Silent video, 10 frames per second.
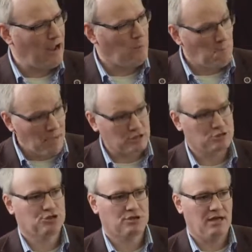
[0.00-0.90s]
how
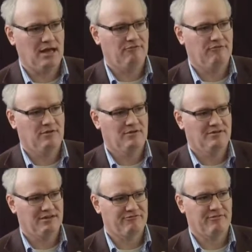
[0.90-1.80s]
much to love
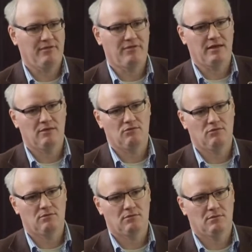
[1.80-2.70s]
different
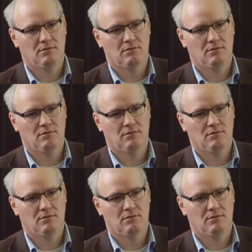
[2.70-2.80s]
things.